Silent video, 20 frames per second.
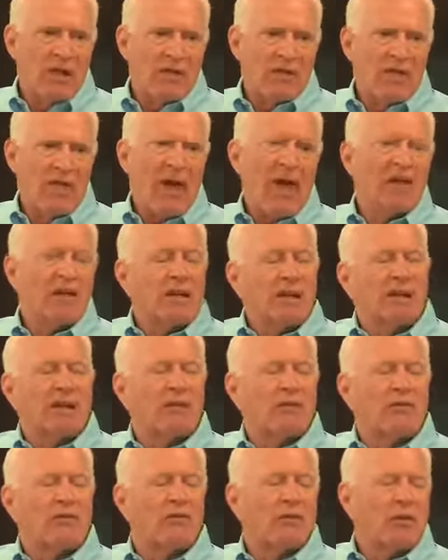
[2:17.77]
that
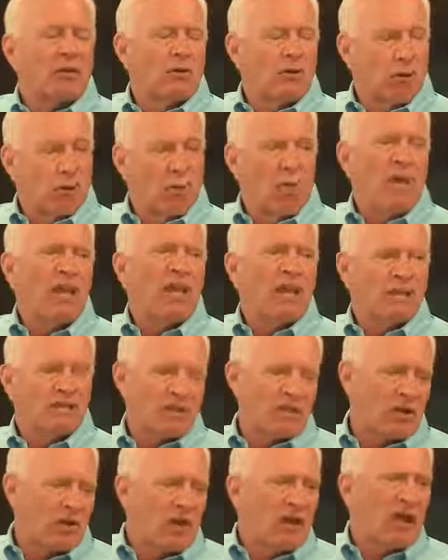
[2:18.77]
is the
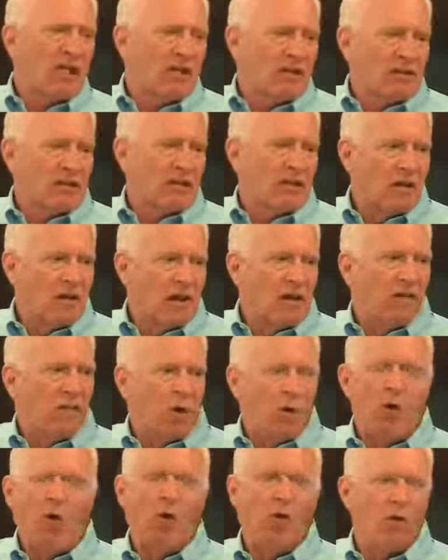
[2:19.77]
weakest link of
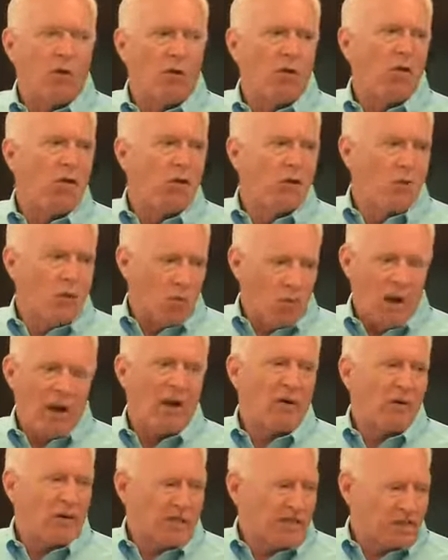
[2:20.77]
the whole
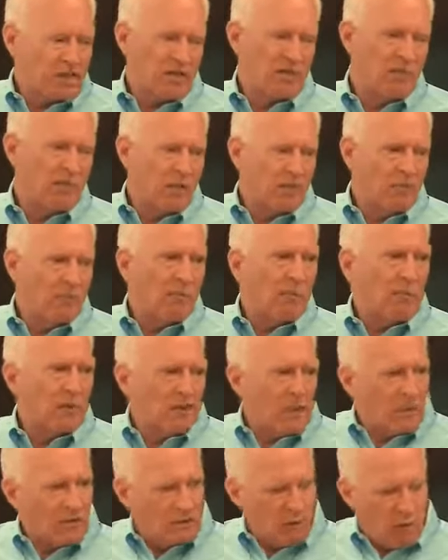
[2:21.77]
wiring system,
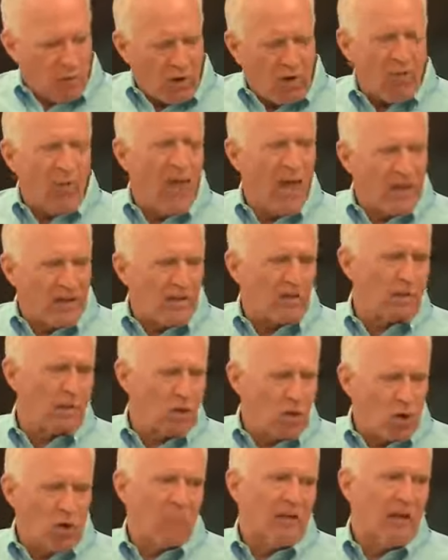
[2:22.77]
is where that is
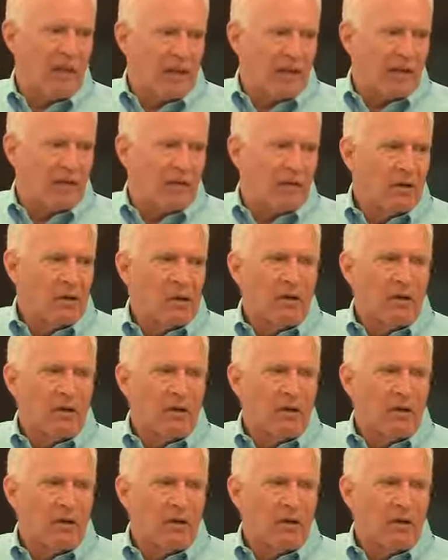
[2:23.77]
terminated.